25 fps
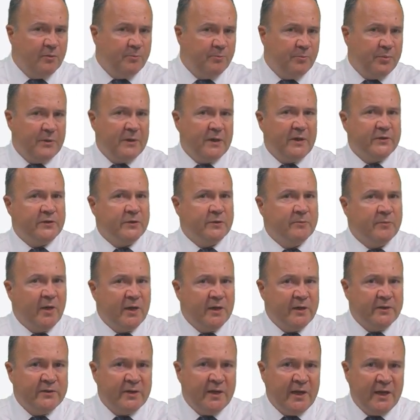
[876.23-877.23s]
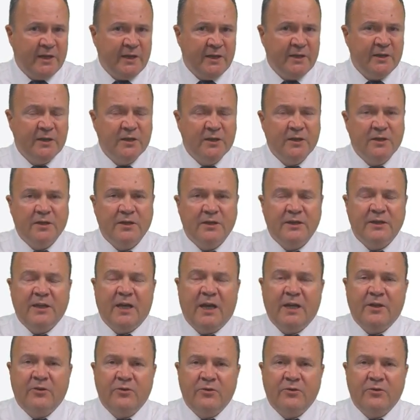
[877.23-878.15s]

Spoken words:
plus or minus any gain